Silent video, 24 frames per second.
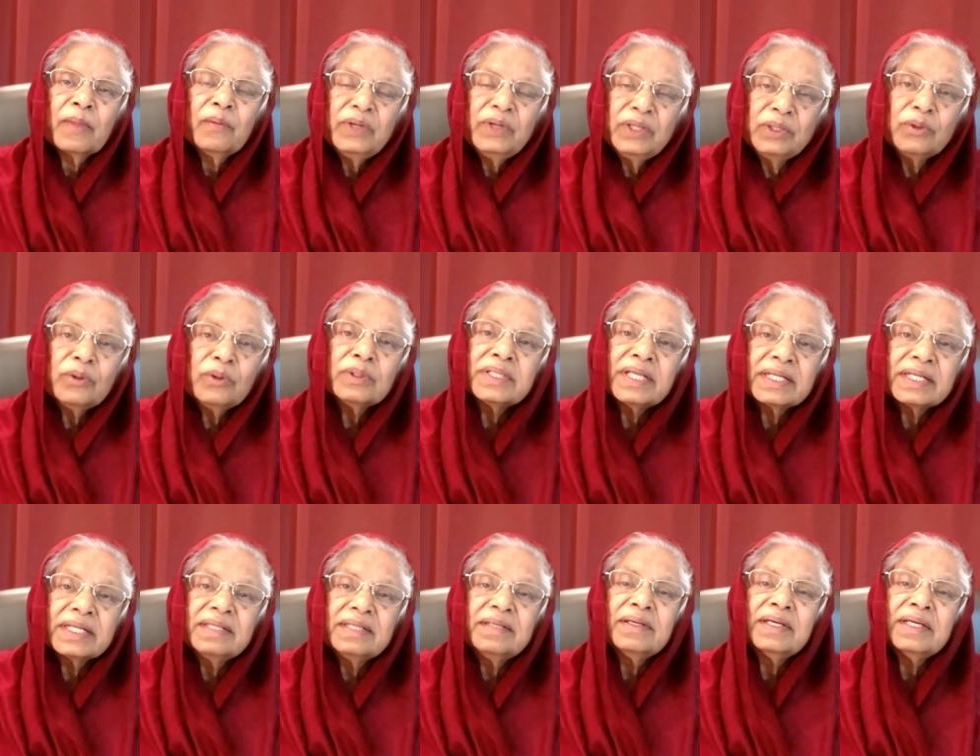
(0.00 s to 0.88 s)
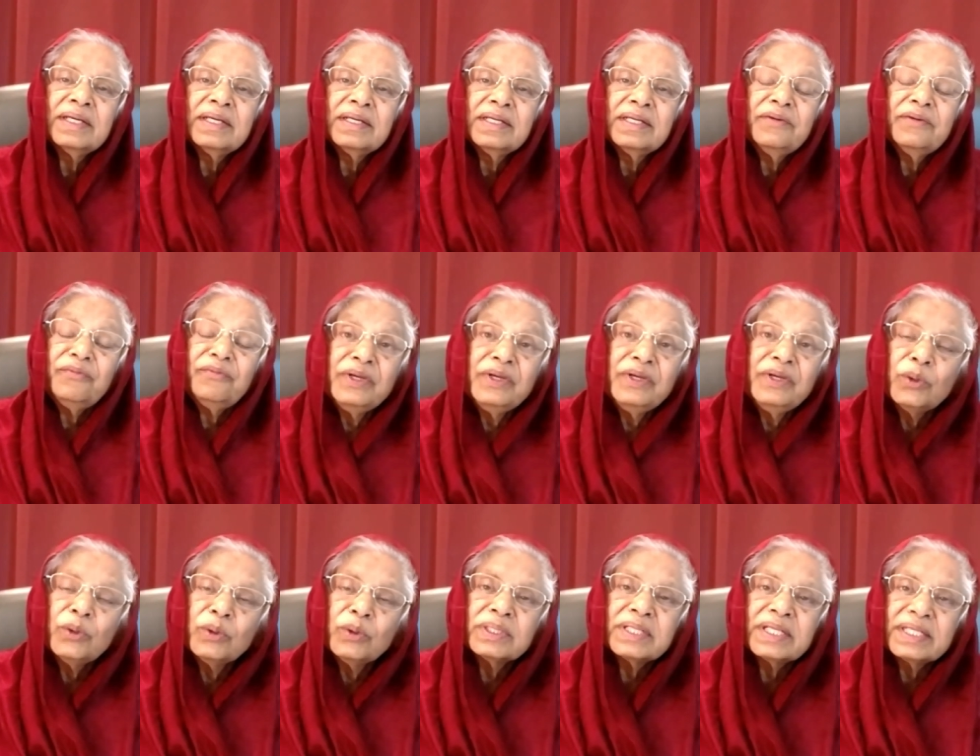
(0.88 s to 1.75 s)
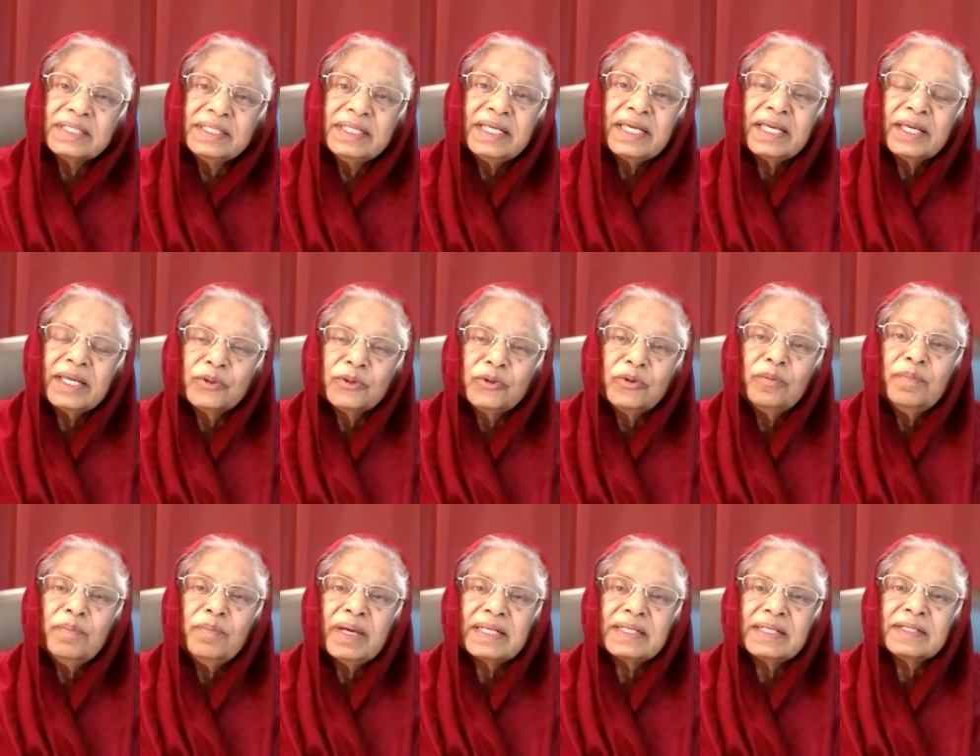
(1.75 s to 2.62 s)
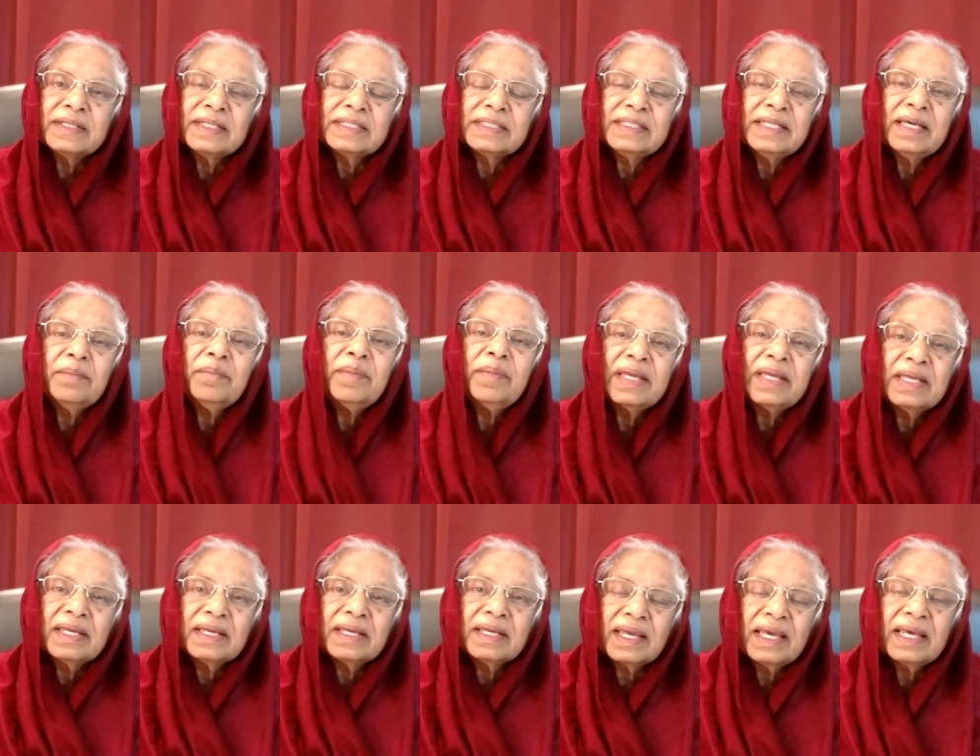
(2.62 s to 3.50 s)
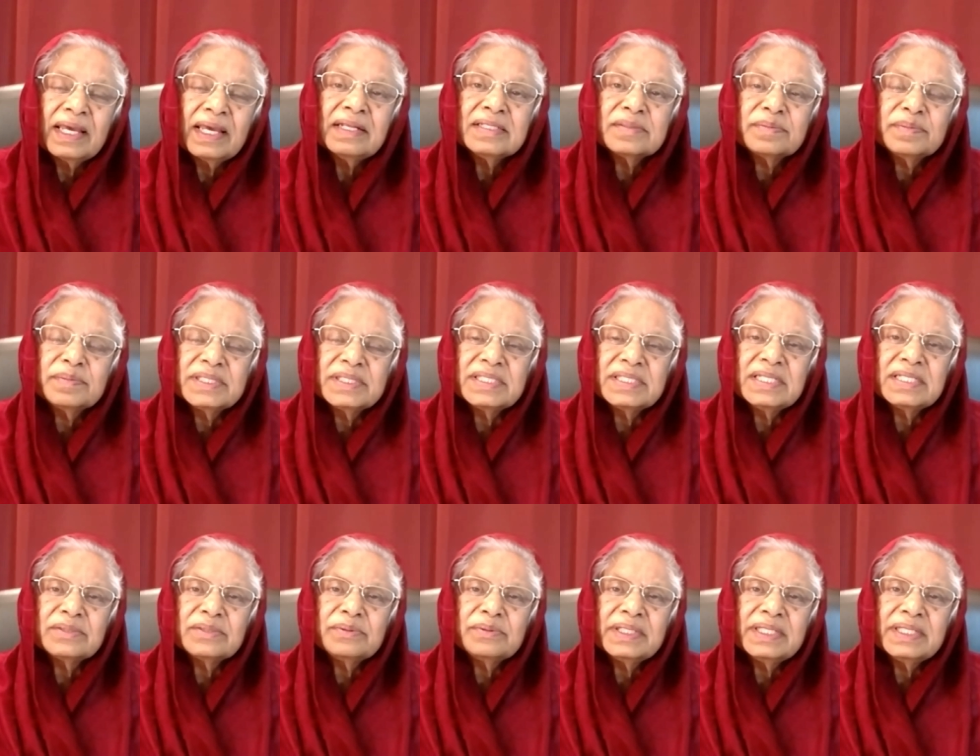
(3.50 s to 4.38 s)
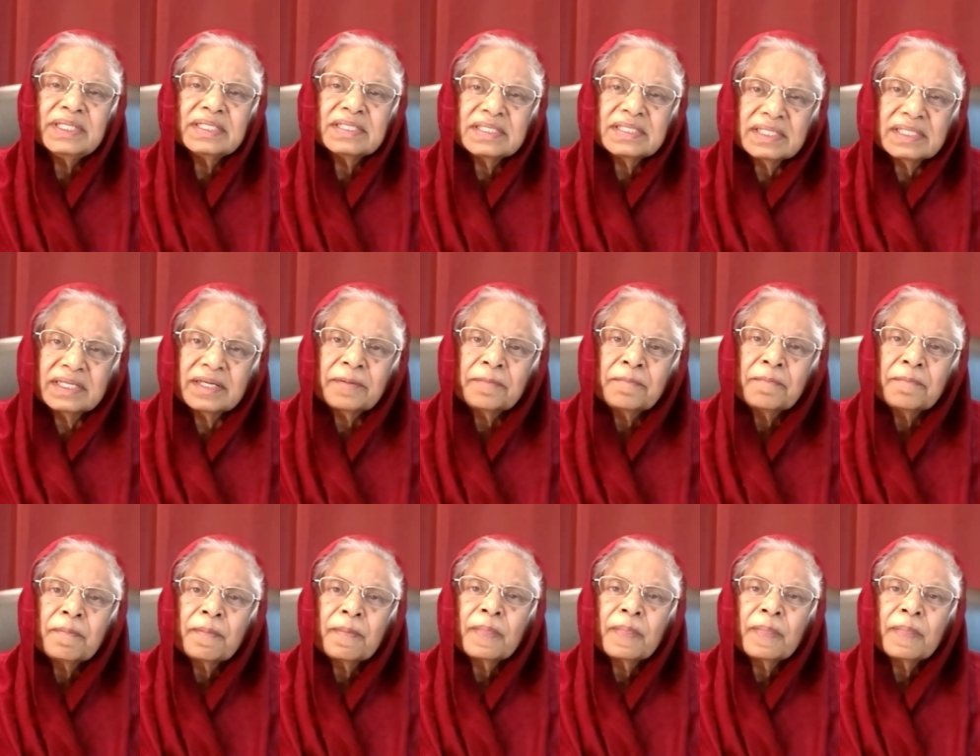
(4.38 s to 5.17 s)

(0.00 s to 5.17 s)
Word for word: we know that they, if we know that they can do better and they're making careless mistakes, we can say,